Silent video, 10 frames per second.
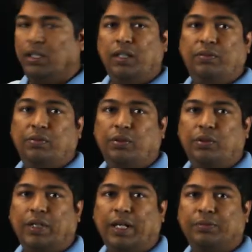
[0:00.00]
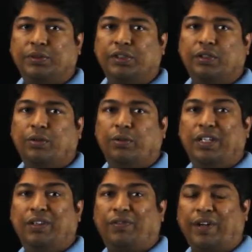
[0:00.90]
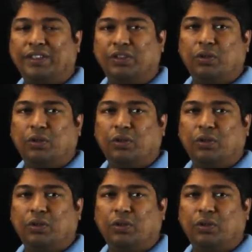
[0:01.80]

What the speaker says: If you want to capture only fraction